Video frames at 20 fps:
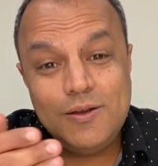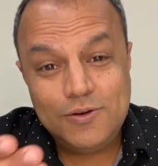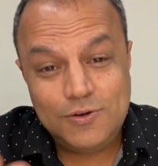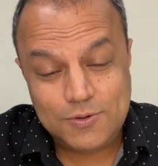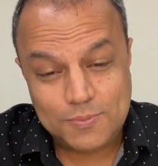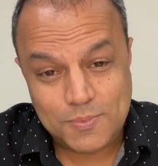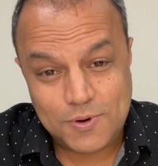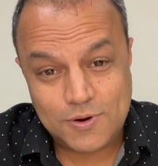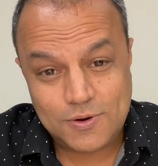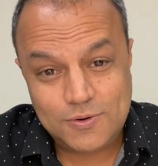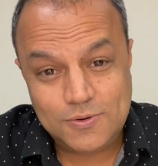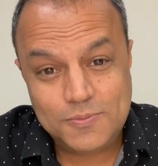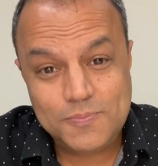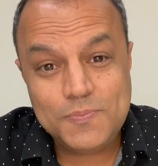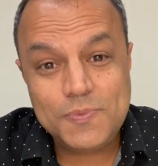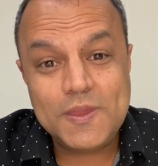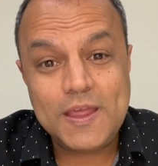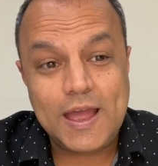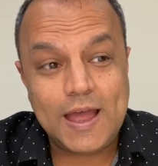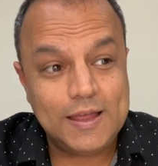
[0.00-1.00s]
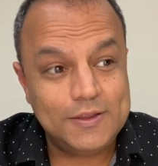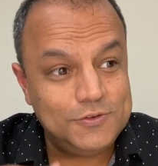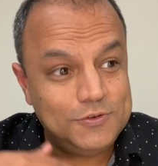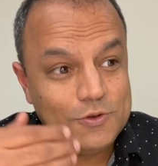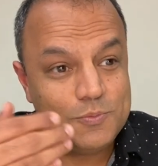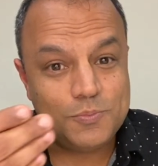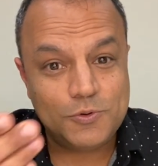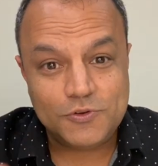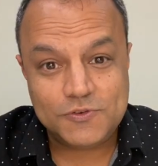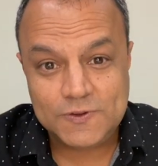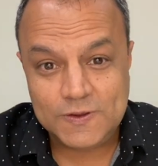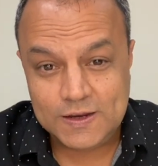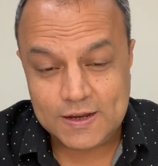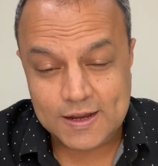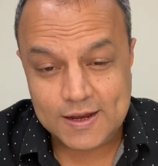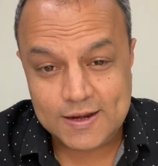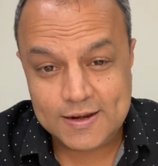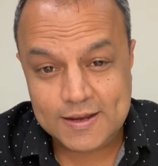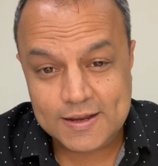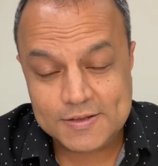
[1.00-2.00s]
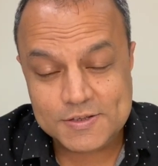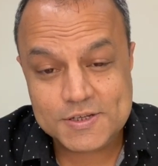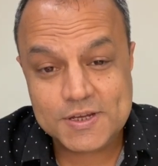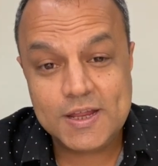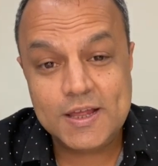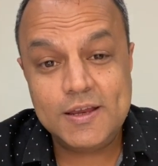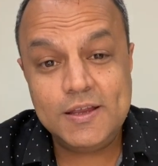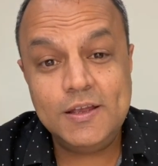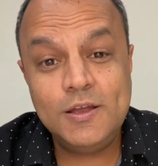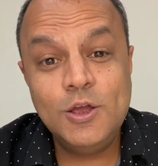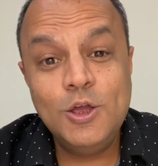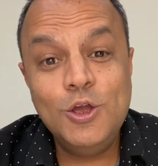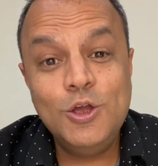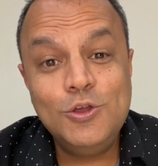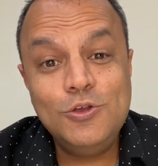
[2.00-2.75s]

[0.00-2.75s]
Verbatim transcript: Tomorrow, as you proceed ahead in engineering,